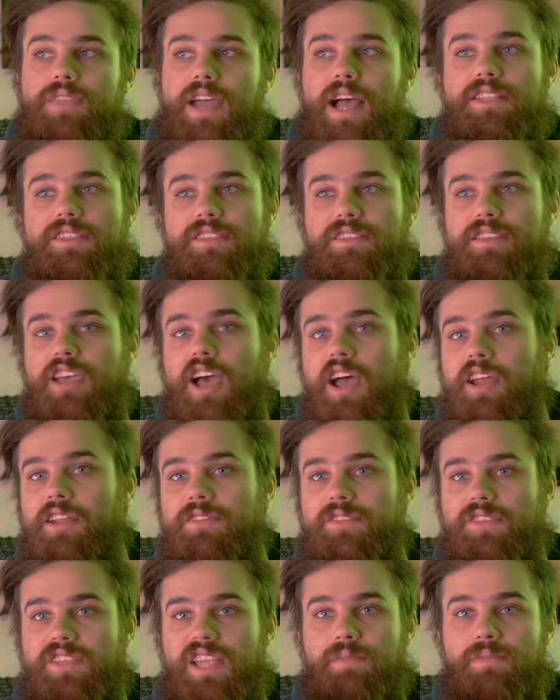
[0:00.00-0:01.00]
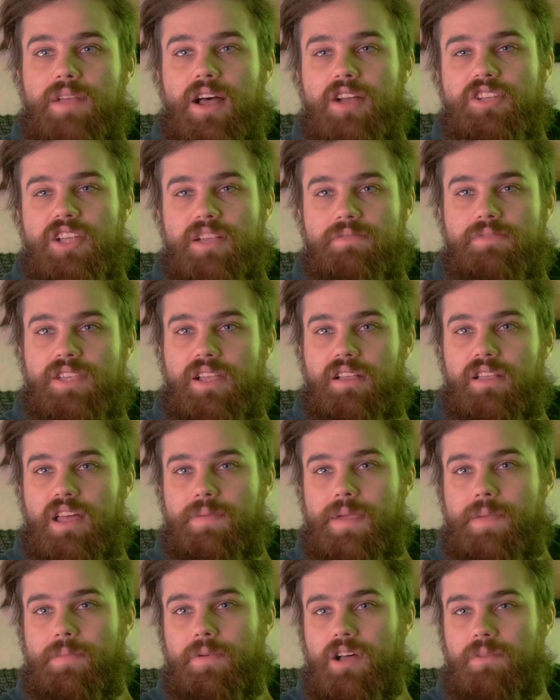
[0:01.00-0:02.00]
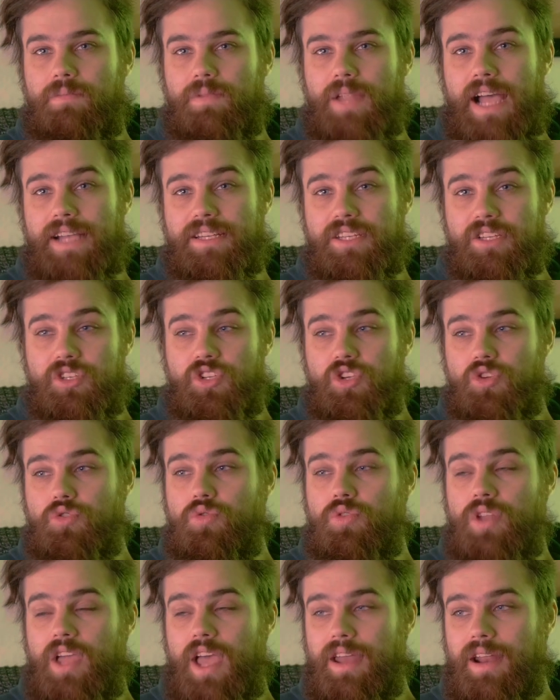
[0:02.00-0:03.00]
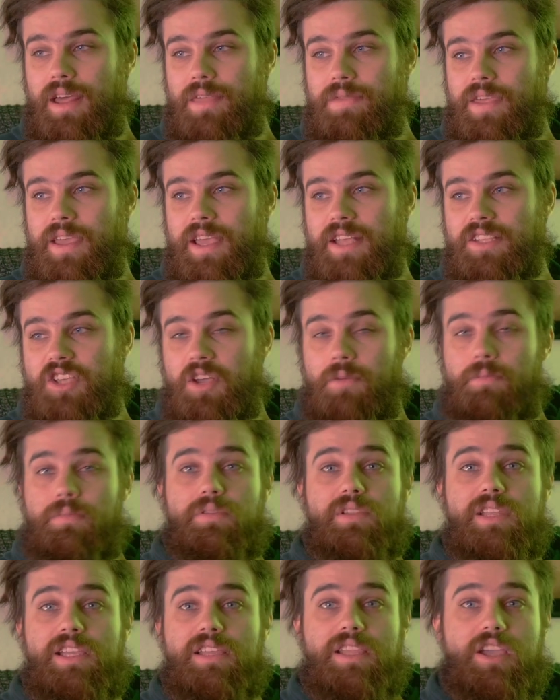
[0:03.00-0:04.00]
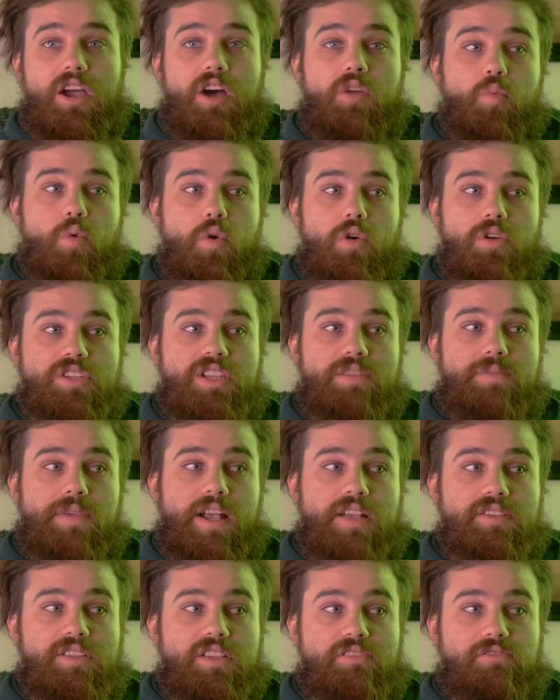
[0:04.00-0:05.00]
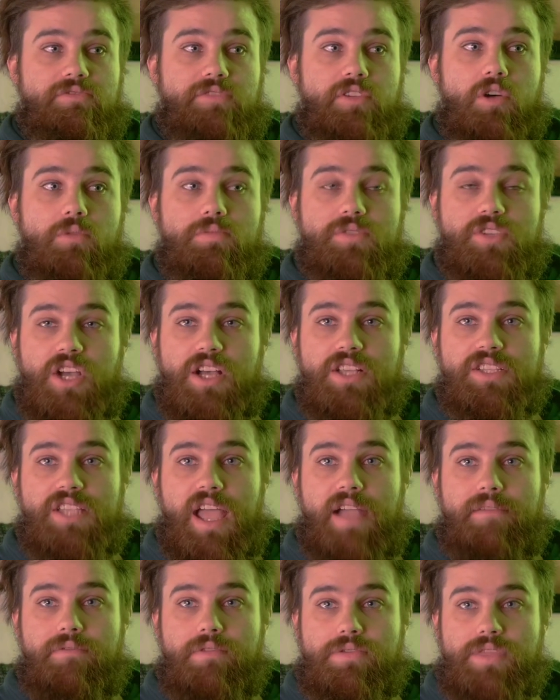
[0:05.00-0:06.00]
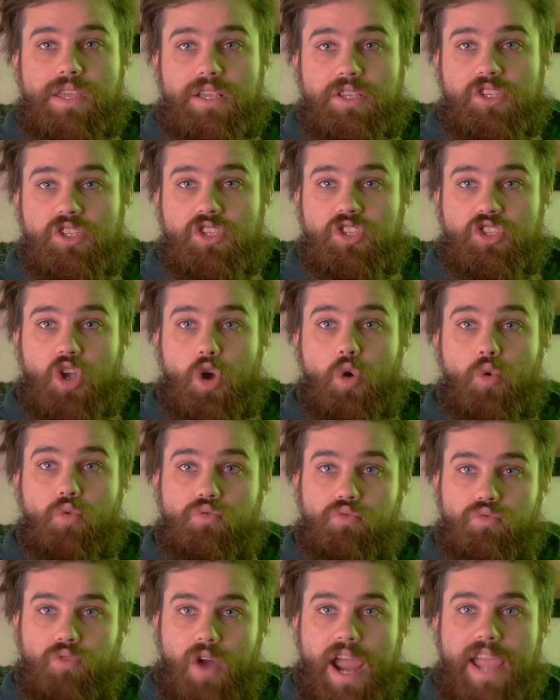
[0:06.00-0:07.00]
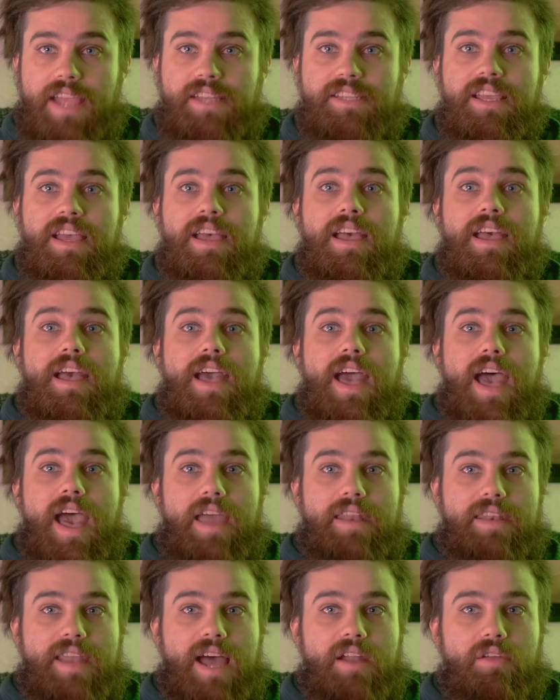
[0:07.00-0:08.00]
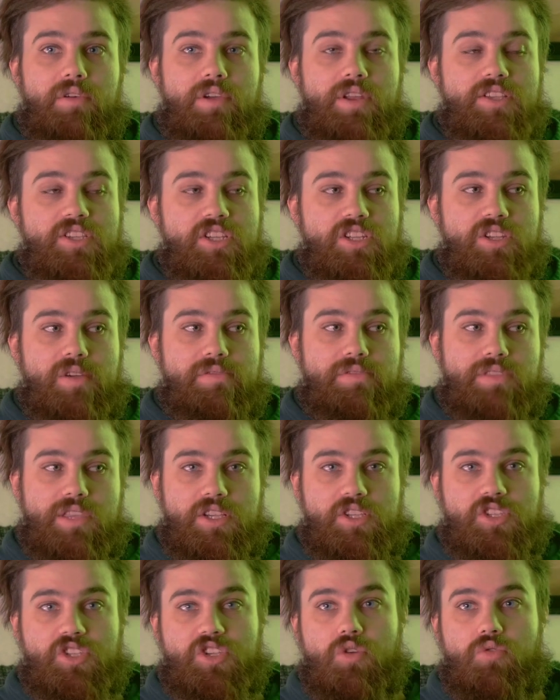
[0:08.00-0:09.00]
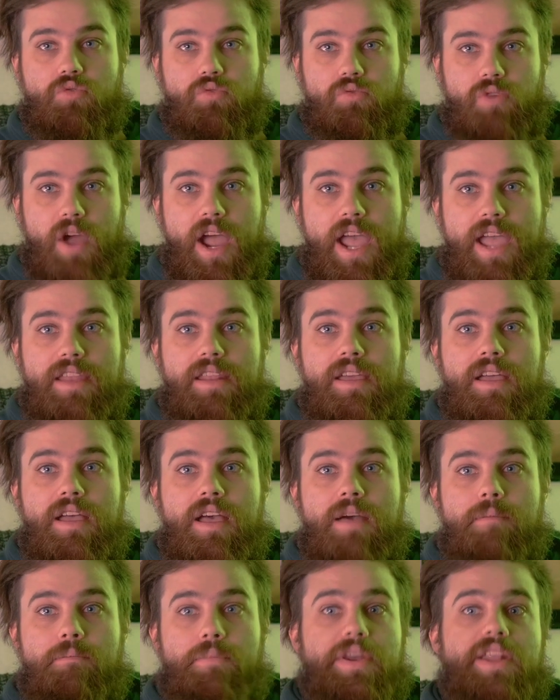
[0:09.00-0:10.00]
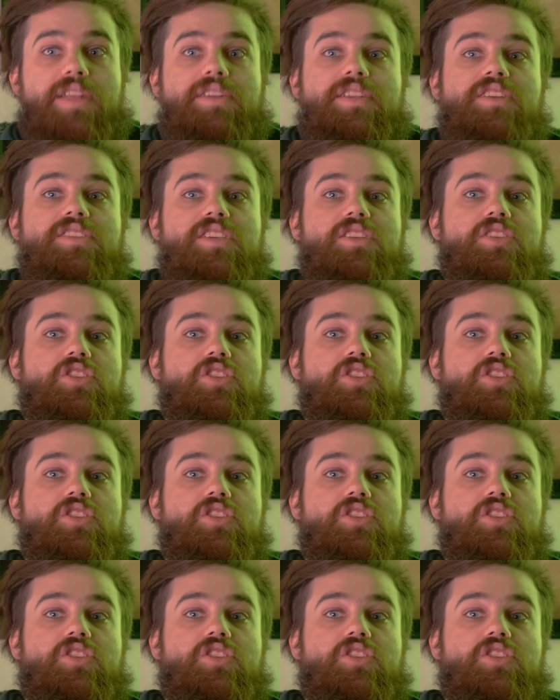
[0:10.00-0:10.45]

That's kind of the same logic I'm seeing a lot of people apply to Dune, and I think it's completely unwarranted, because this film does everything so right, and not only does it do everything so right, but it does it